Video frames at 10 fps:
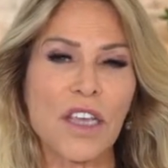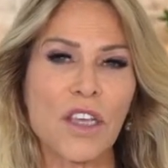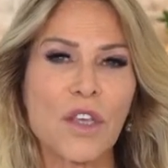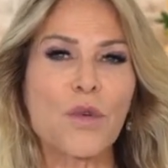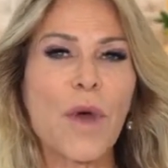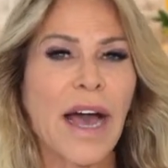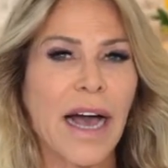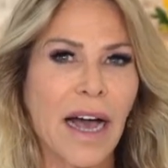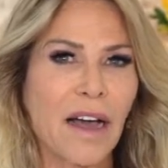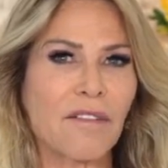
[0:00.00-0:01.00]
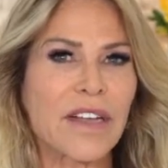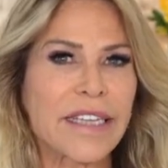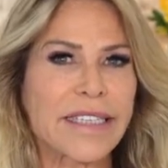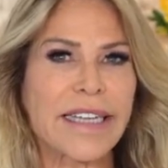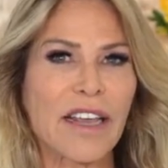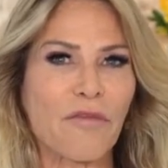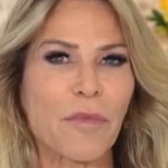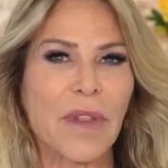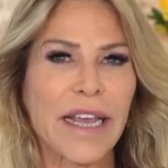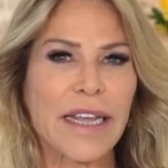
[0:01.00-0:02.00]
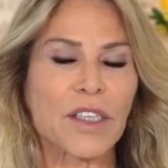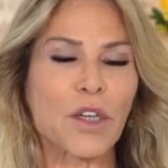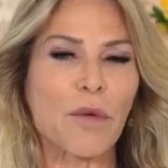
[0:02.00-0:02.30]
you have a safe place.